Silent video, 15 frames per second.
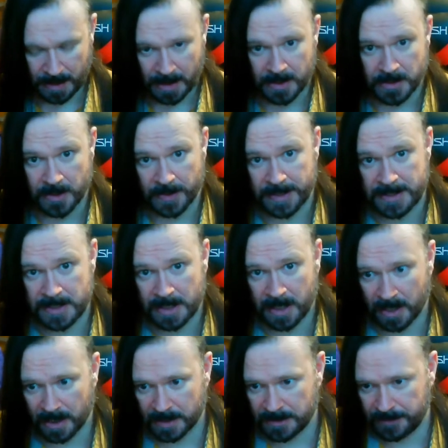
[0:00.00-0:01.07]
So this
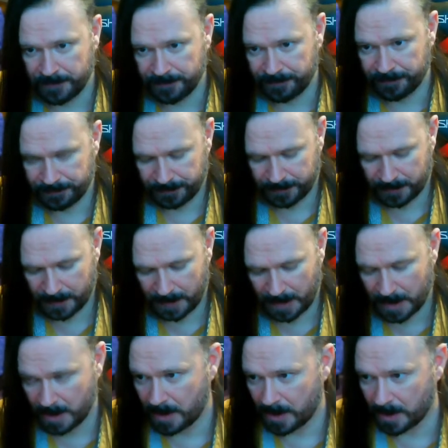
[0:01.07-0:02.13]
card,
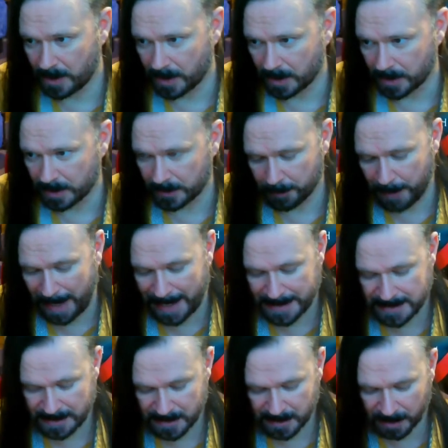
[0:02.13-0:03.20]
the
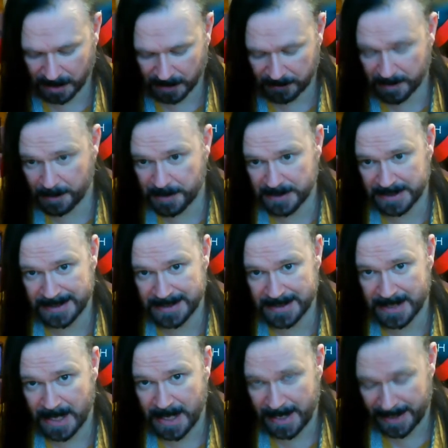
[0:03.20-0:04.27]
past card, represents
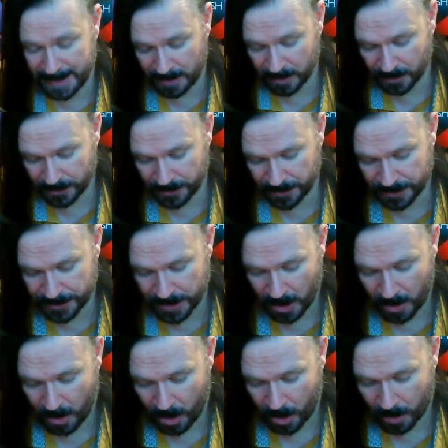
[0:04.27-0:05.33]
Elon's
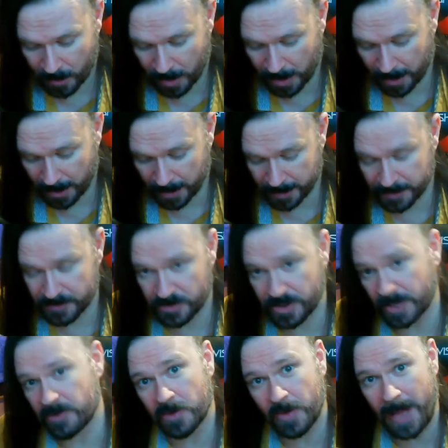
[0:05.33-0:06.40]

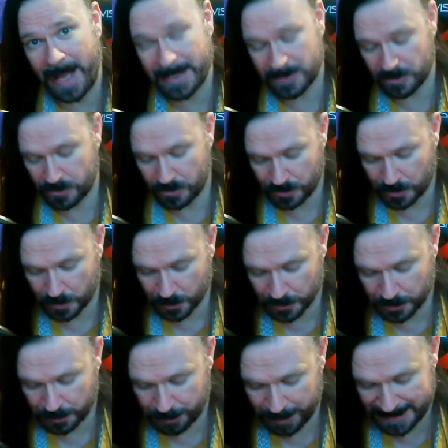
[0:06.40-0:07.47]
general attitude
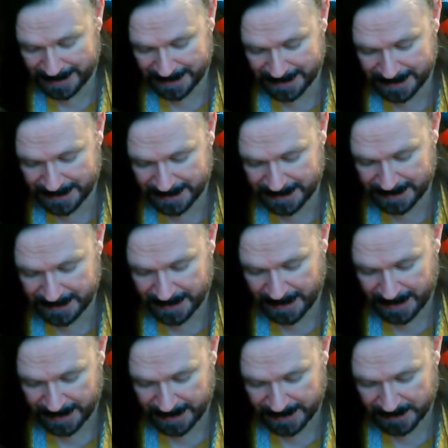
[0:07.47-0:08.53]
towards business. He's
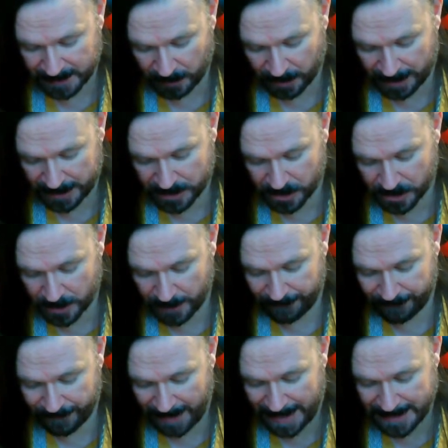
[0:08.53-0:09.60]
likes to do it
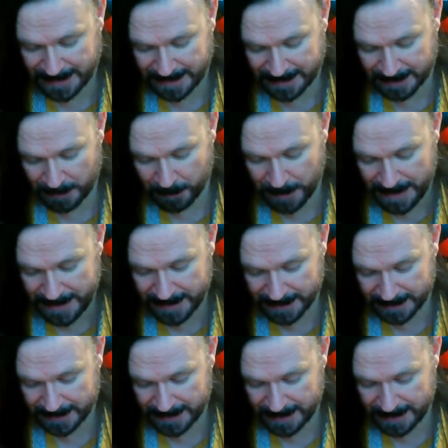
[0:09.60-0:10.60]
fast and immediately.